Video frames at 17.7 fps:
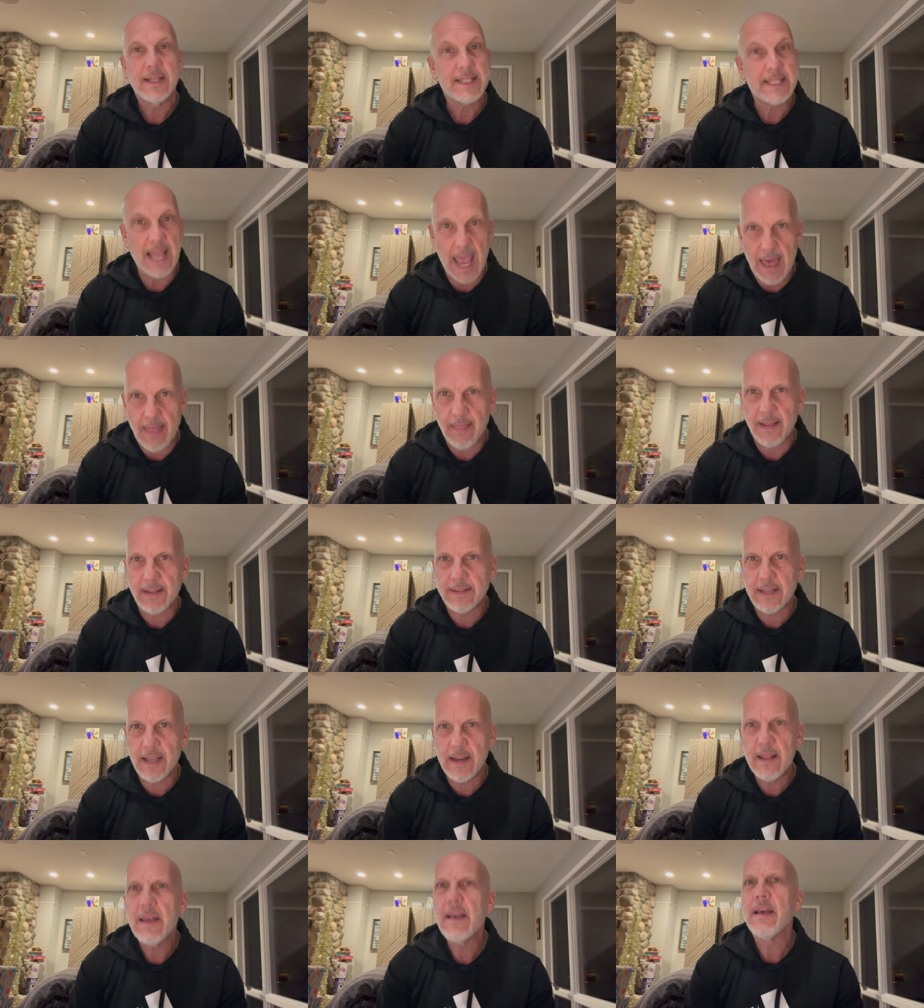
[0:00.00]

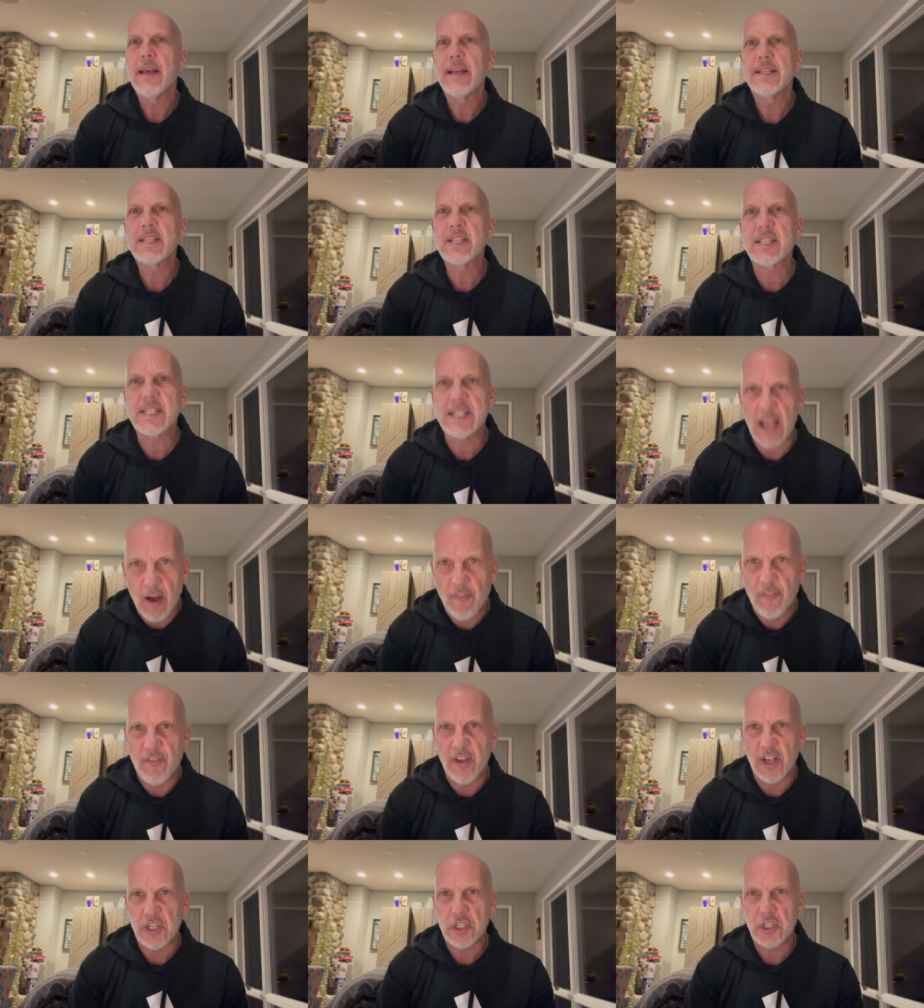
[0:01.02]
Talented,
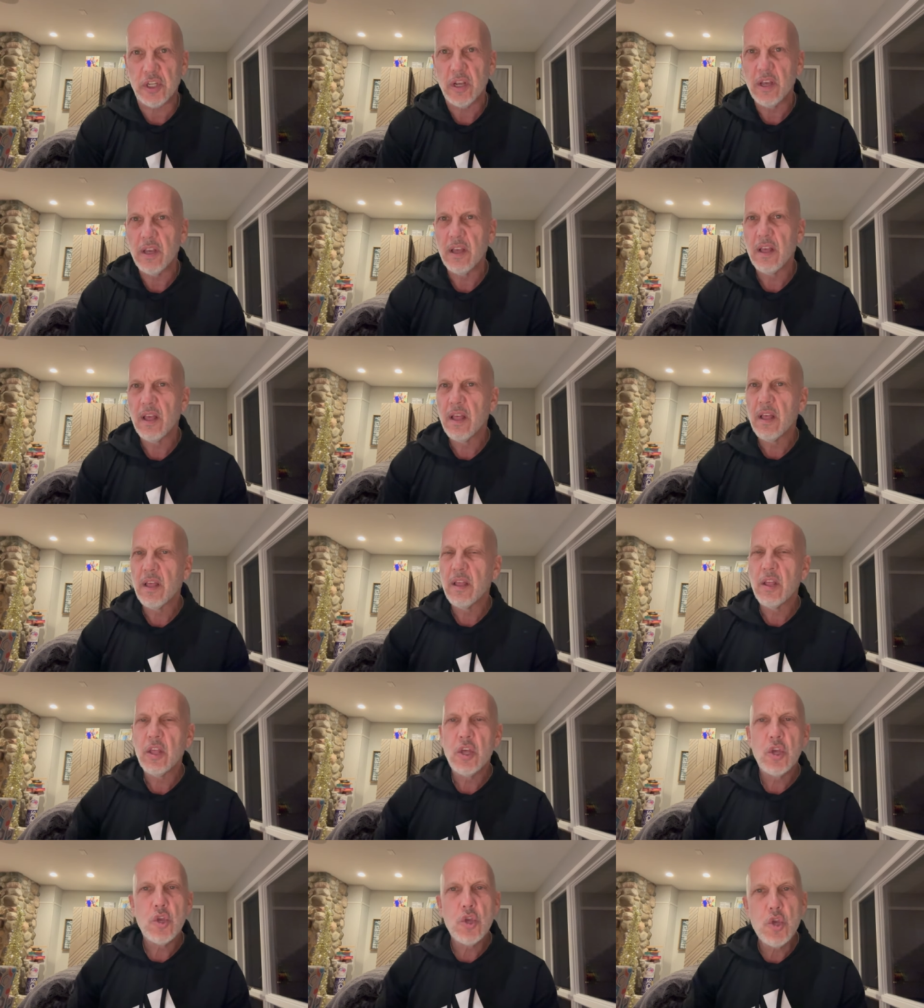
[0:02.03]
selfish.
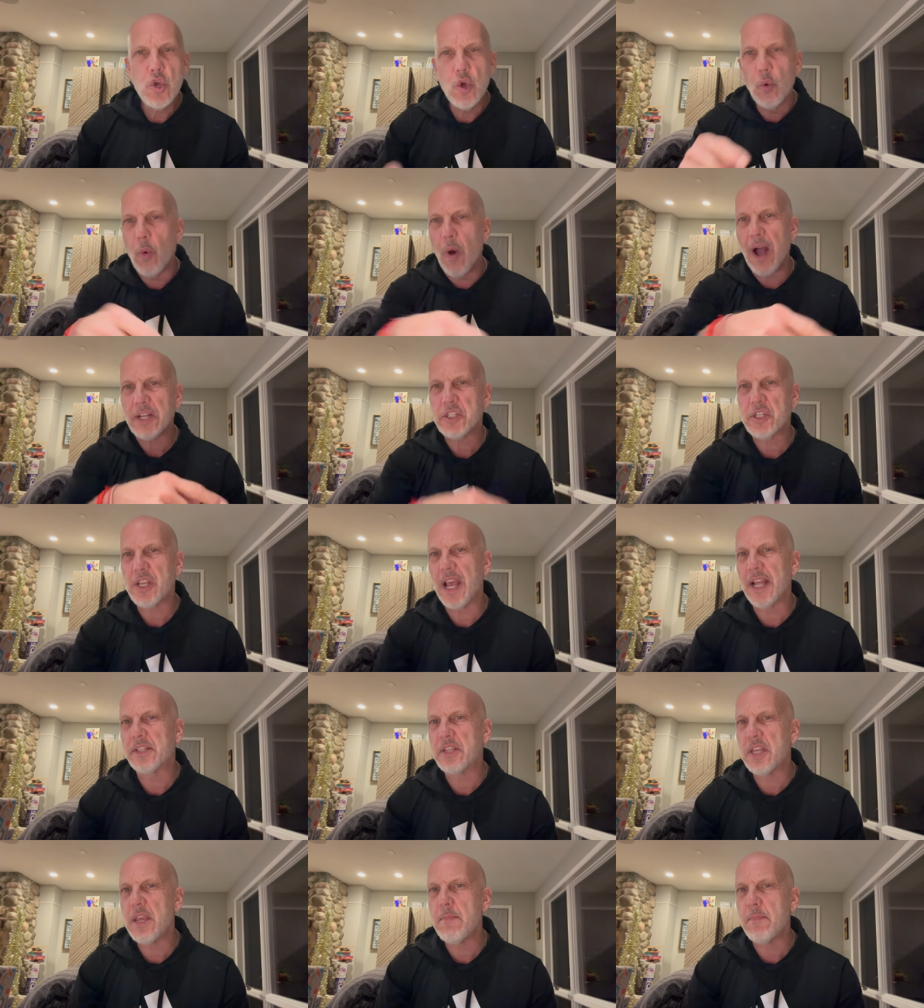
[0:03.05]
You watch
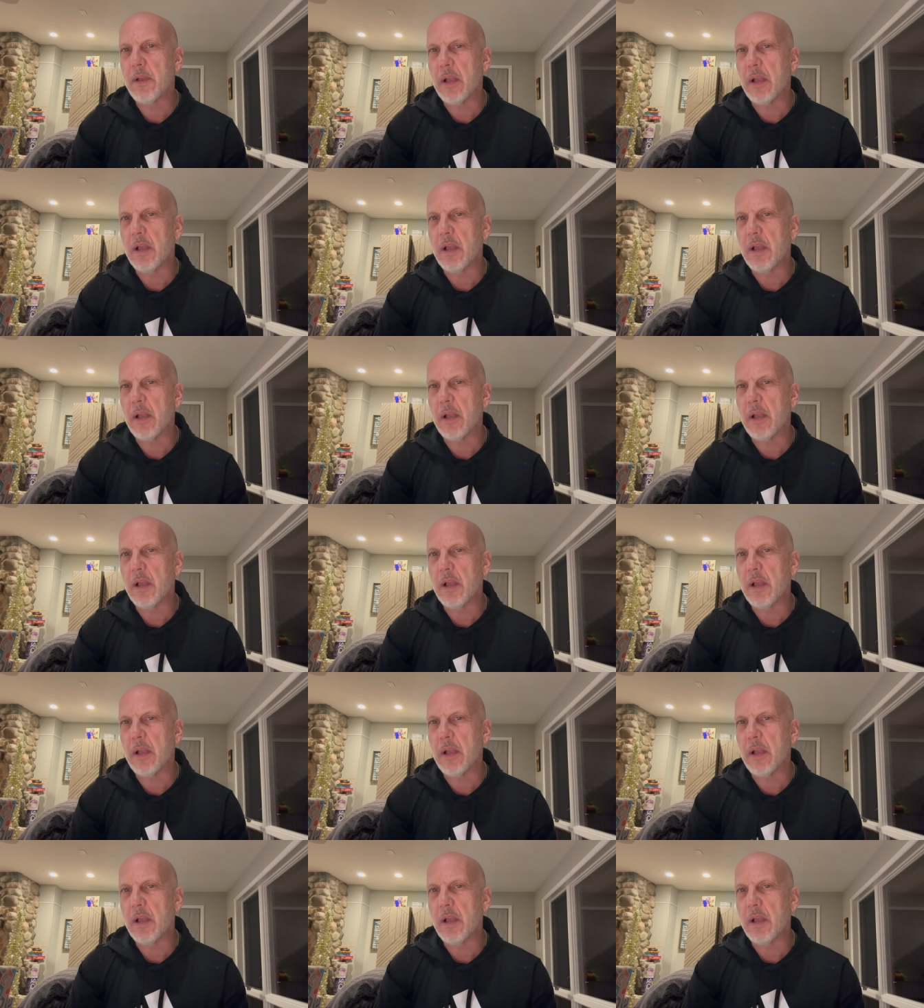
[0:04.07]
that team